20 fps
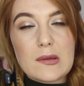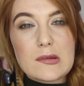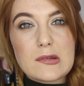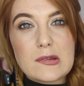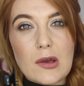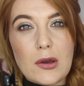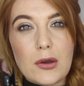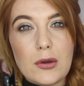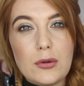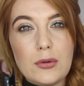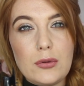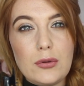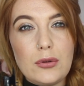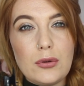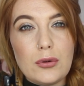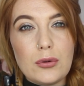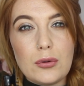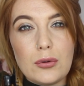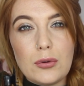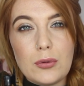So
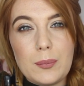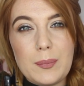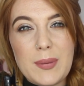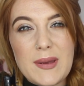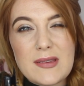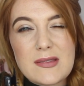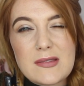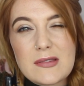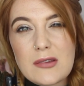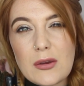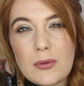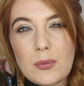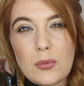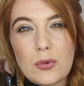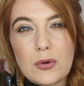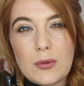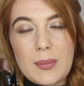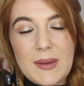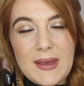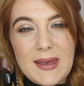your bits don't
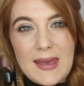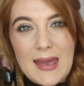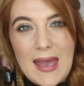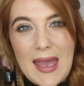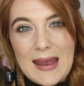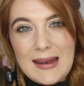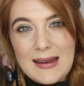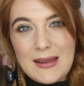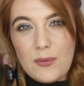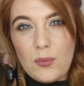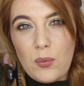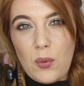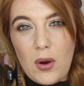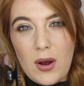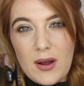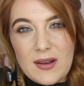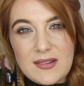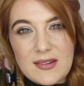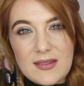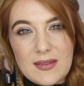want to be any
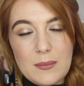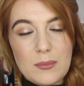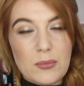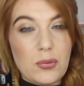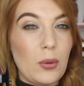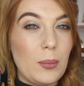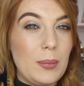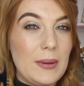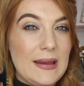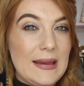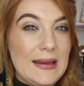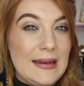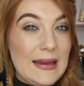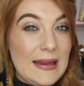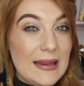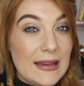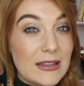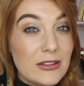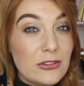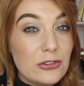wider than probably an
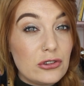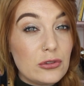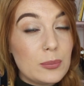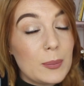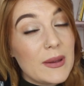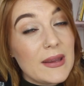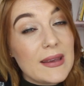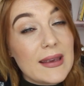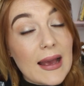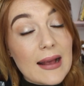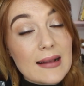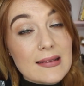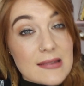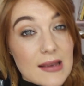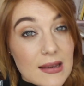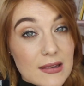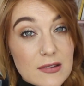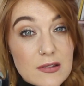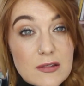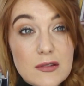inch, but you can
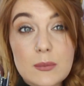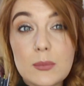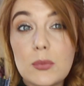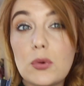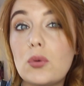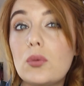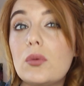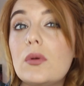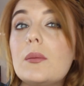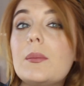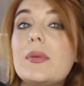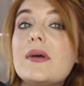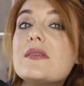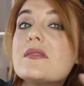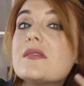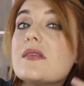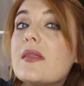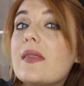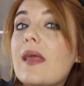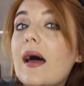take smaller
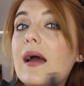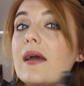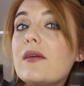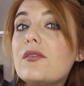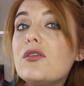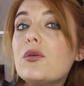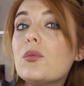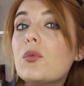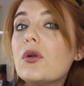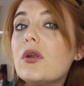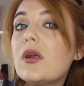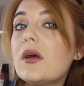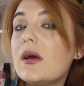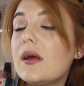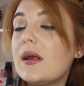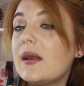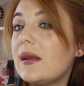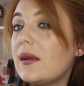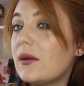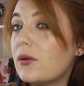bits than that if you want
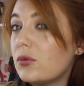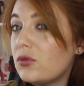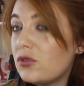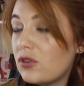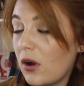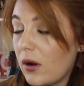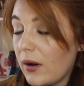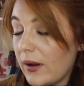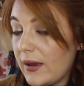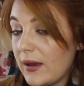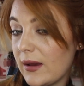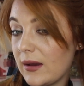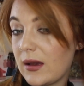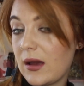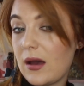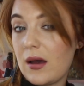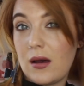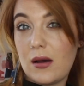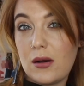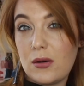little tighter
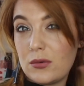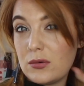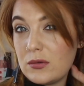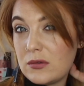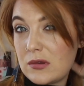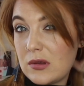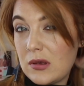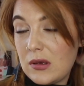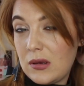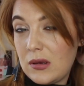curls.